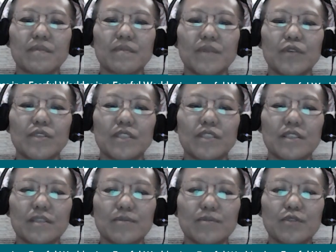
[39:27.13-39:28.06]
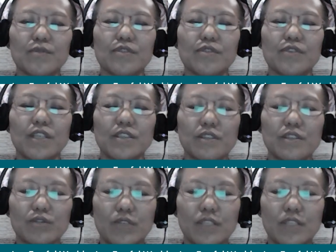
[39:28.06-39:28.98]
Because in terms of stranger,
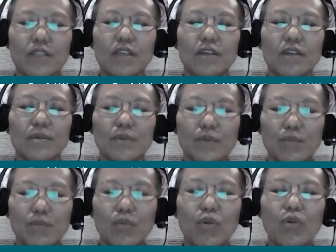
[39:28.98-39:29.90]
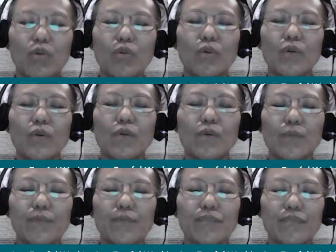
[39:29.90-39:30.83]
you can think about more.
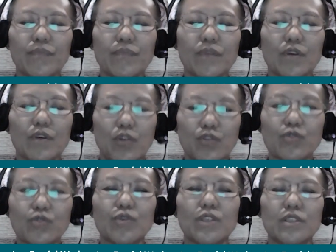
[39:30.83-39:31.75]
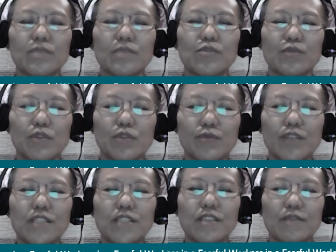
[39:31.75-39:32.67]
Also in terms of the
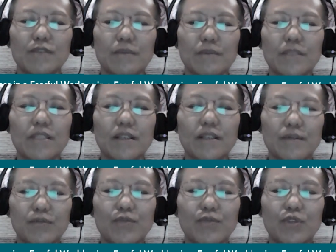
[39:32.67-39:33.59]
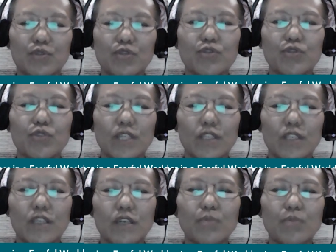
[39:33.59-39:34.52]
friends and family, the loved one, also you can
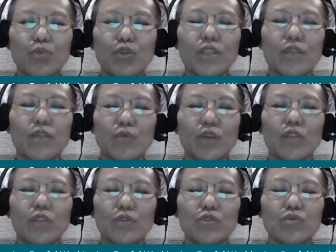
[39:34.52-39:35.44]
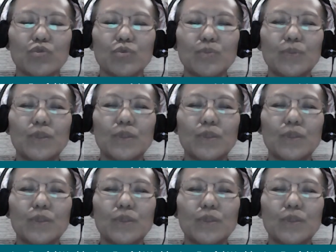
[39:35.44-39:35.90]
think more than one or two.